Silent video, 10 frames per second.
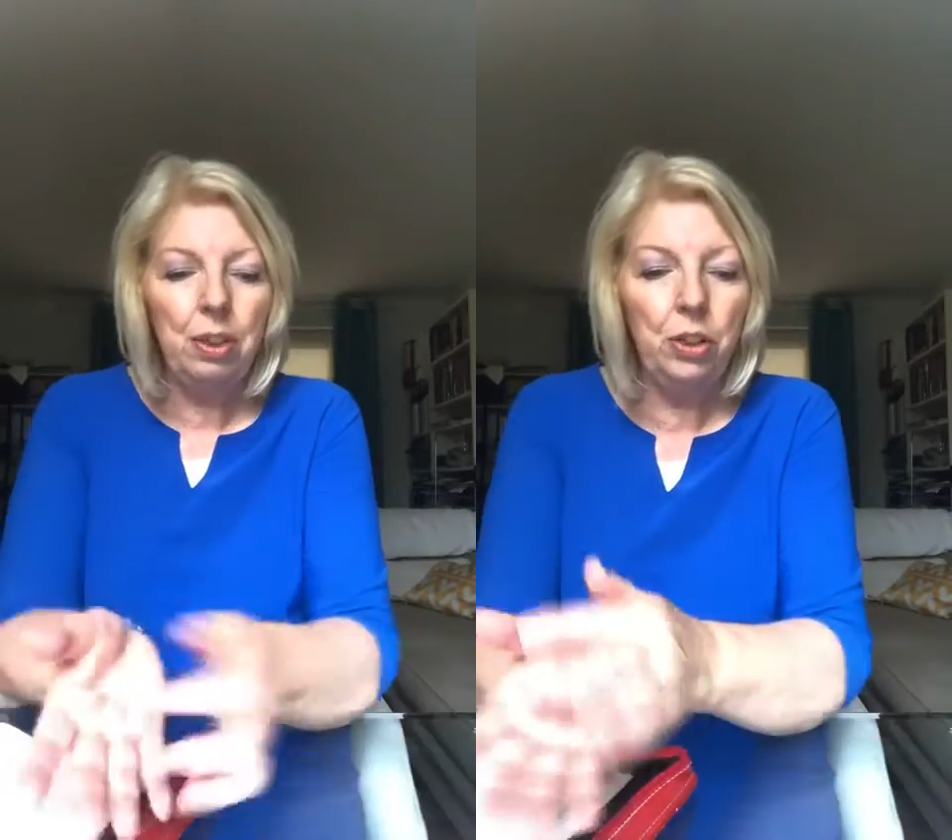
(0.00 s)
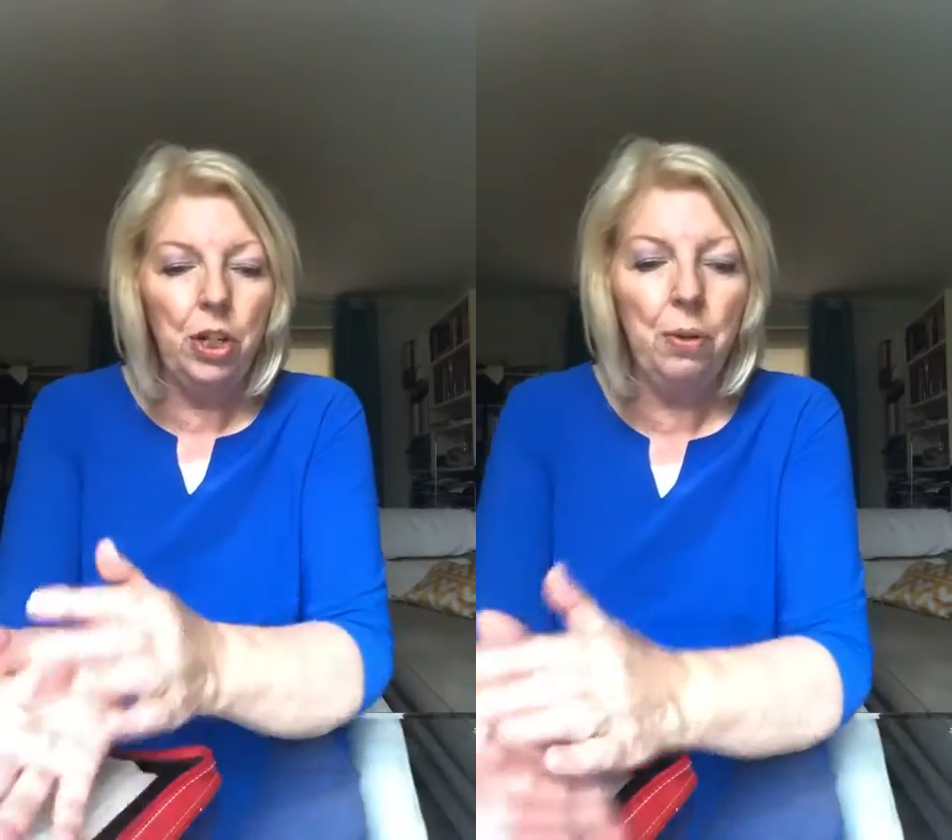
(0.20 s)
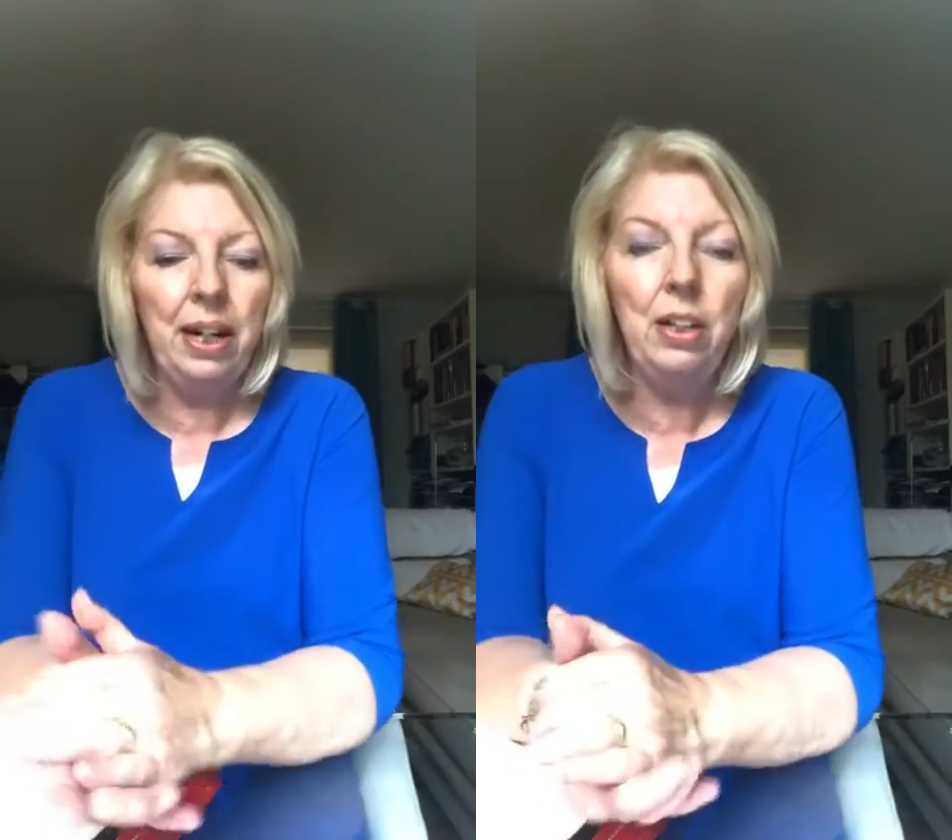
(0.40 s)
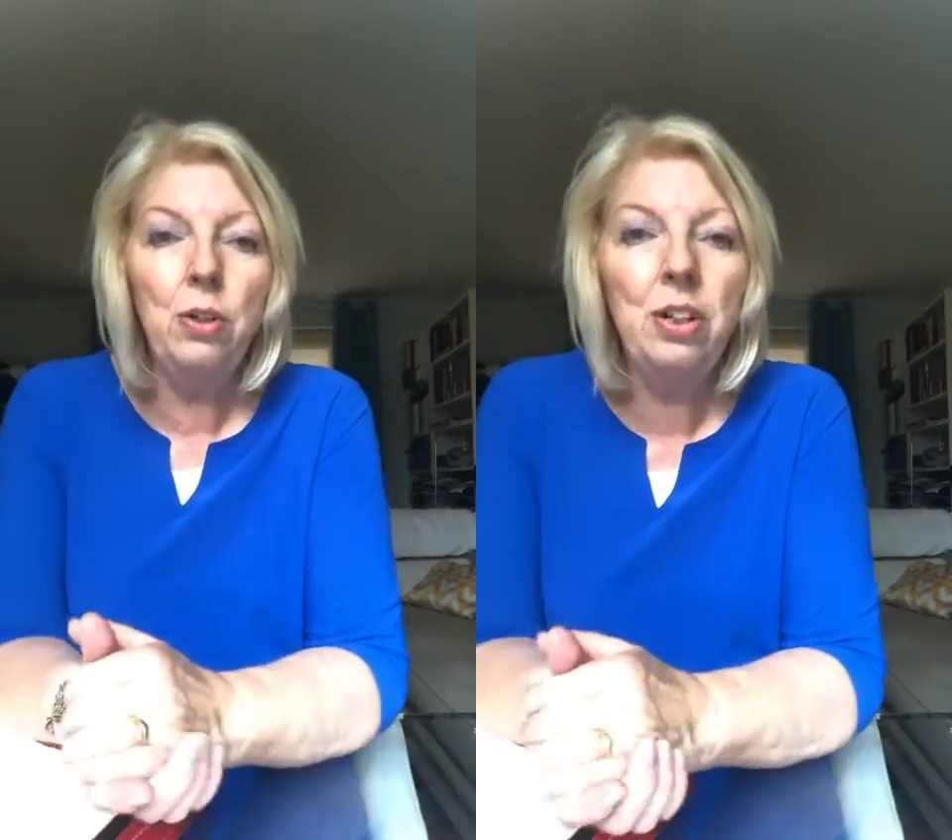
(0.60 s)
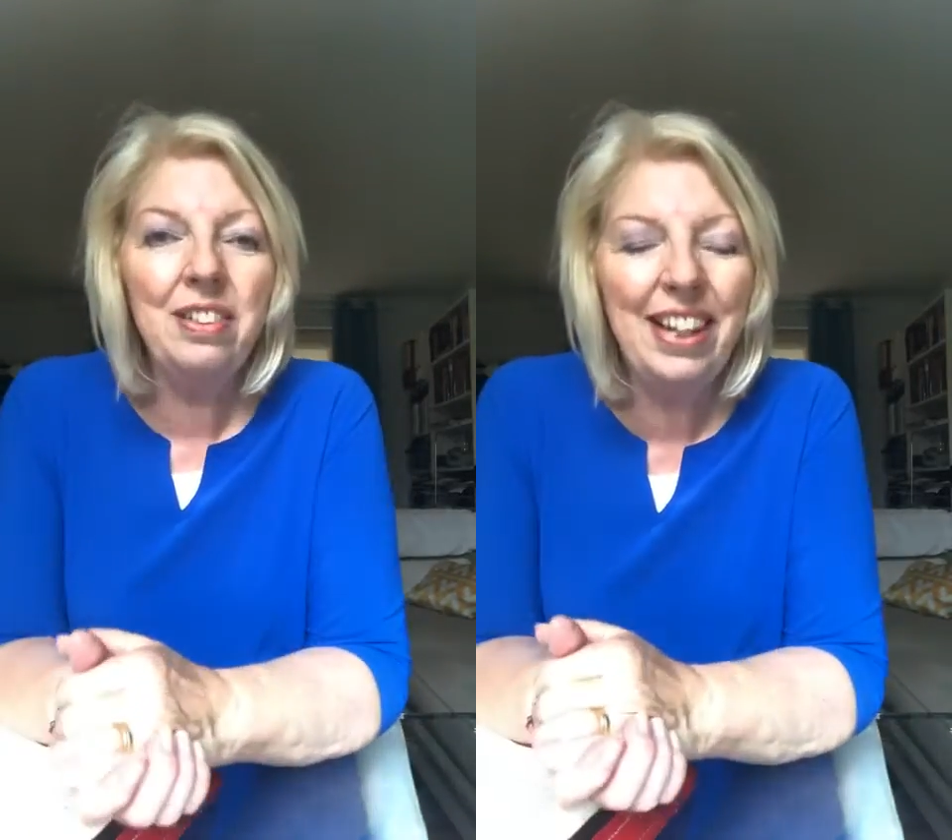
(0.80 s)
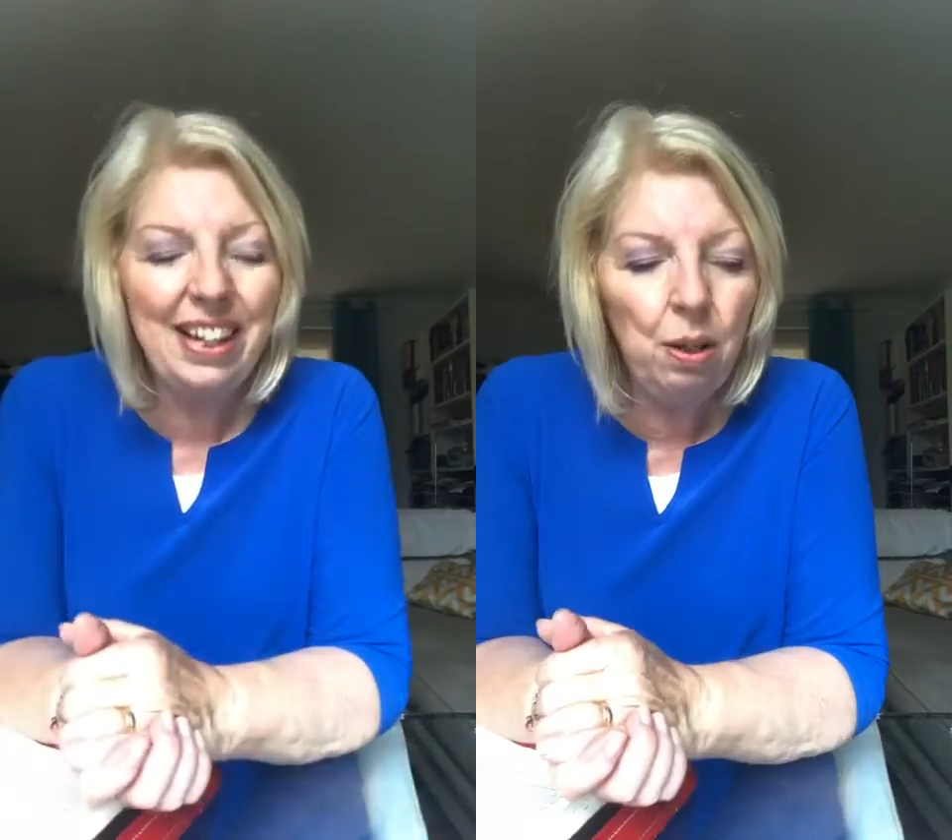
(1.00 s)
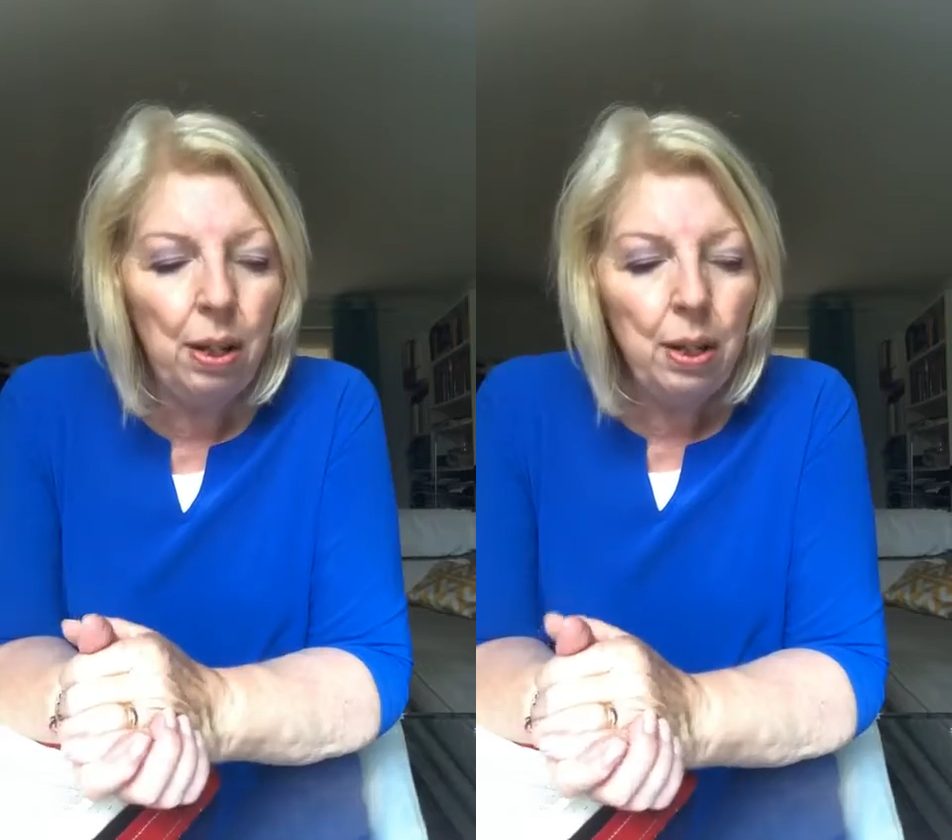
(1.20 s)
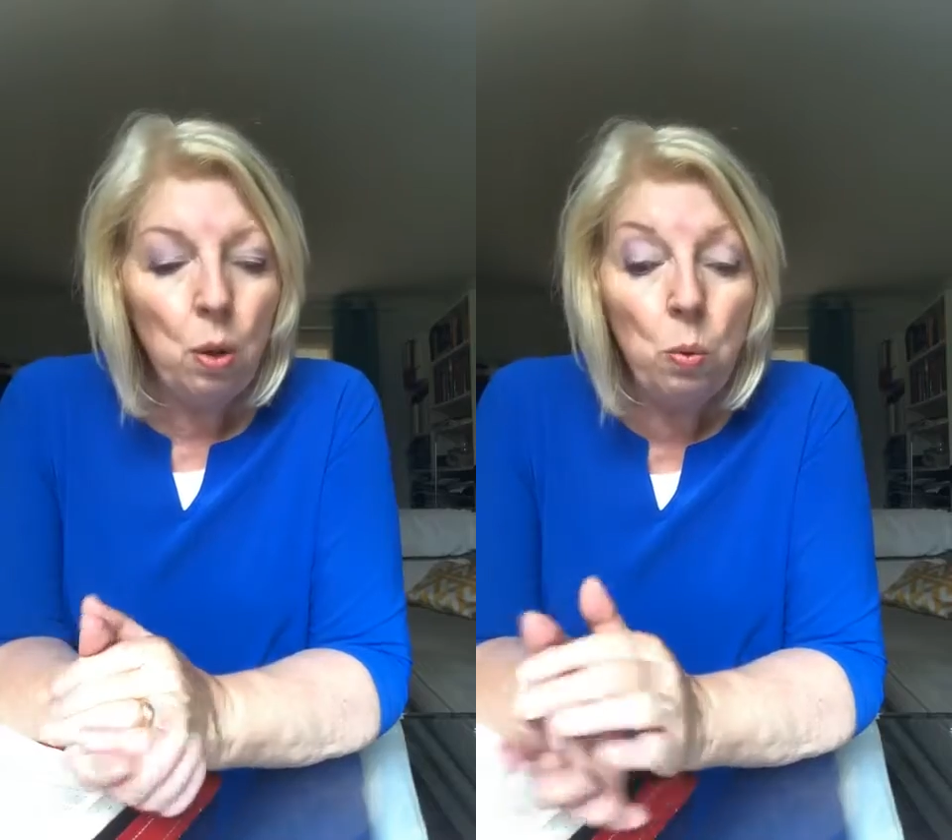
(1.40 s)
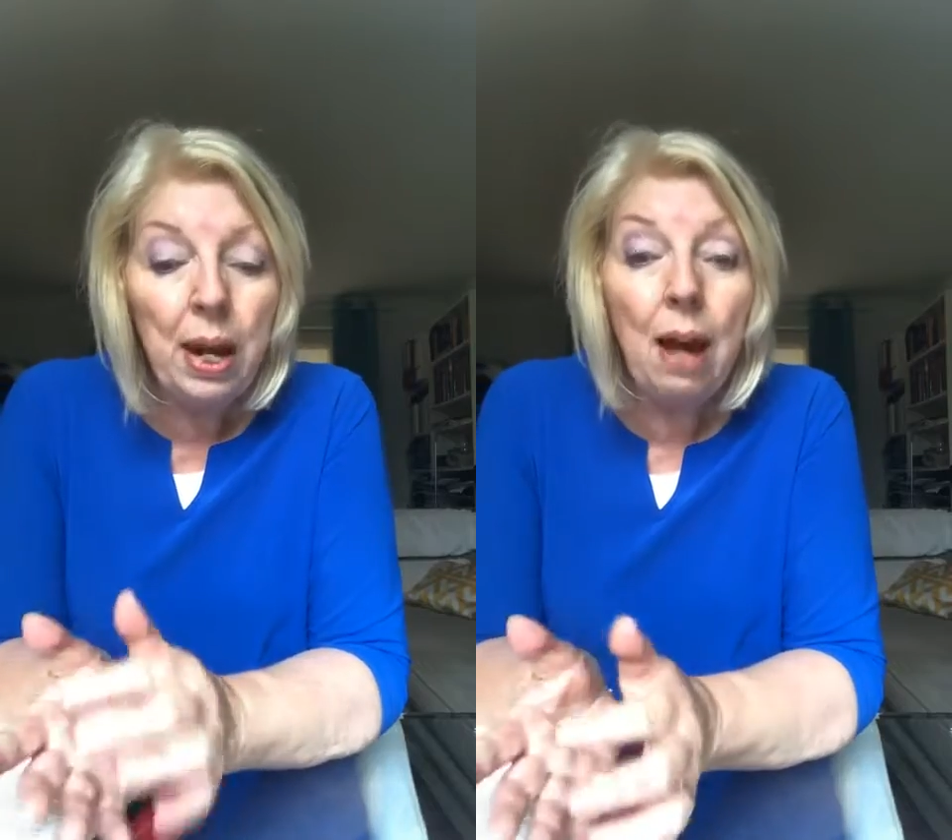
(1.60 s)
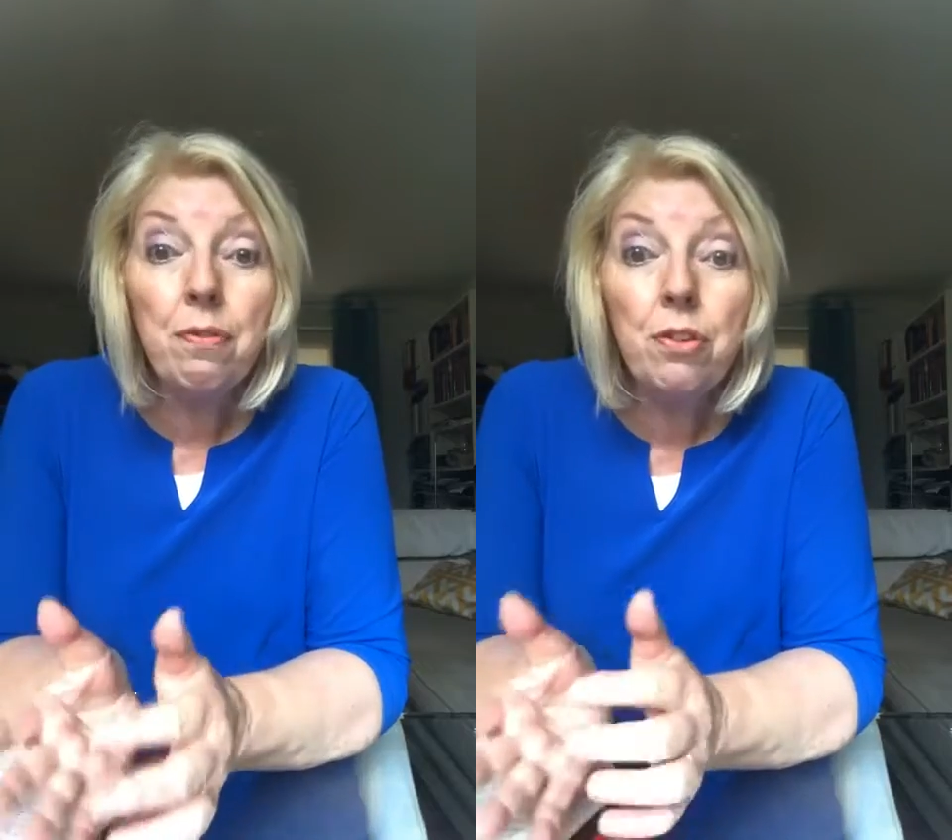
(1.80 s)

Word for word: you know, in Luke 10, we have